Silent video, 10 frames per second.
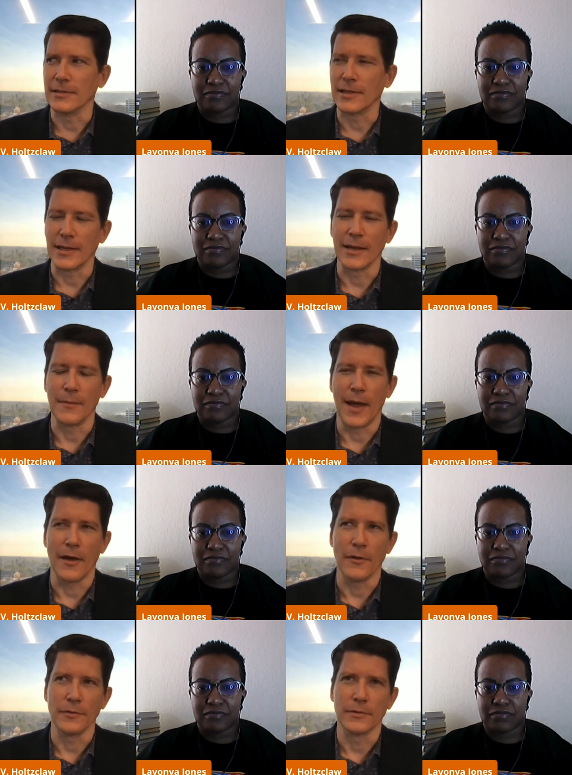Speaker 1: thinking
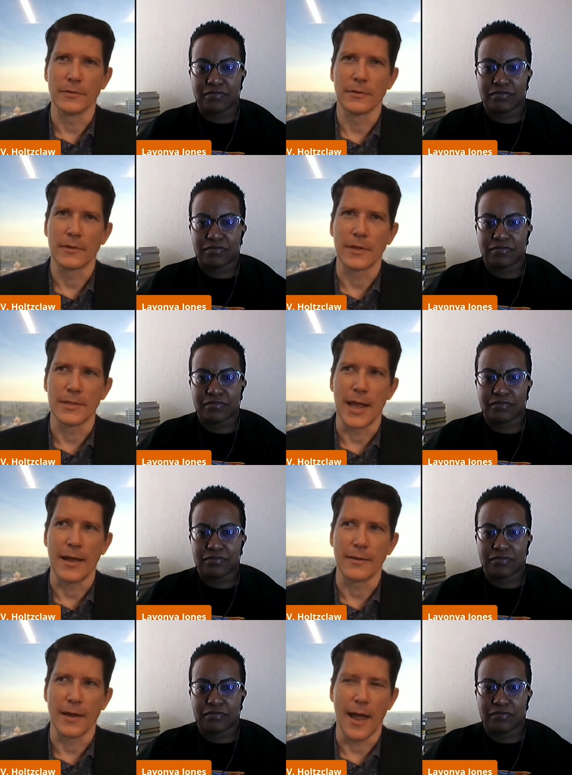about, because
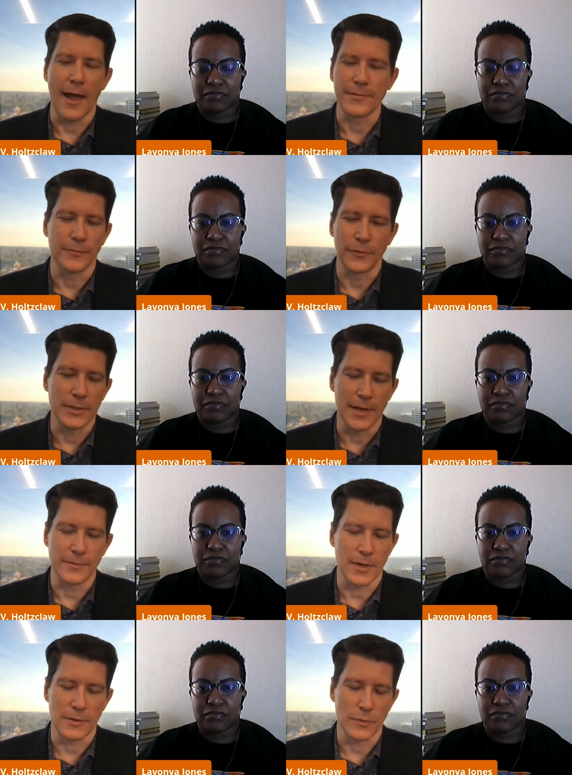I have some friends
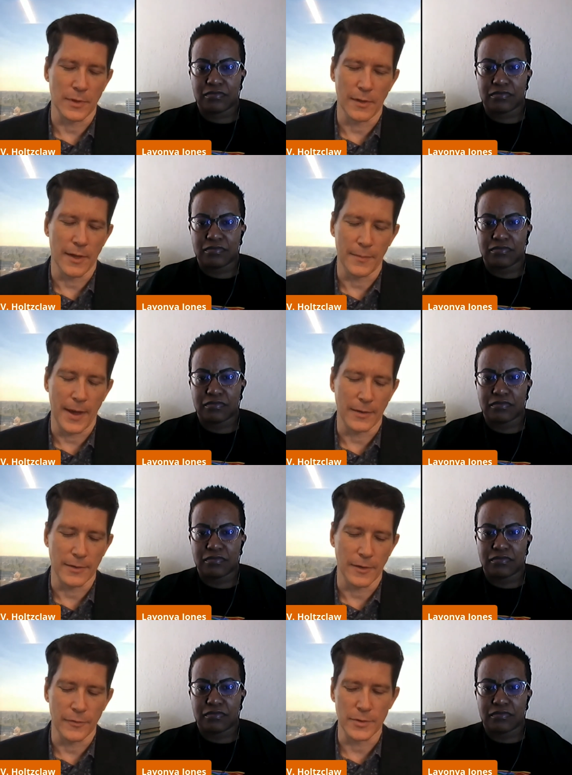I've talked with a lot about,
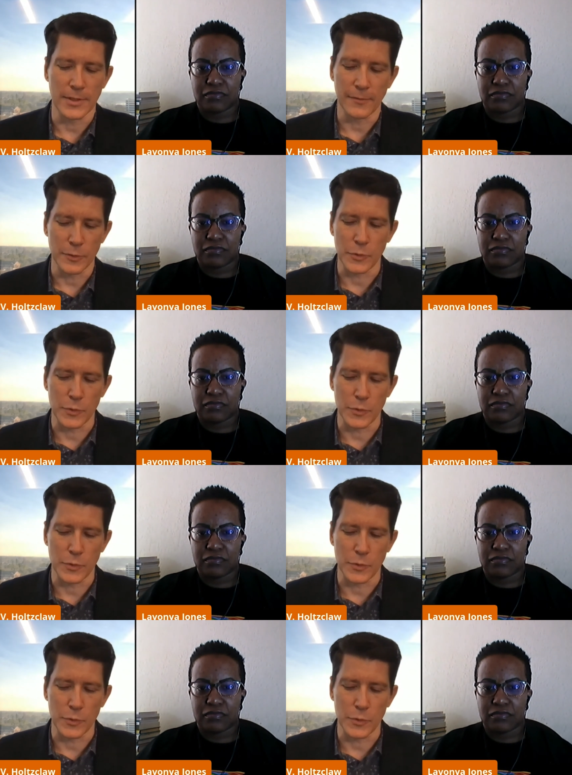you know, there's the difference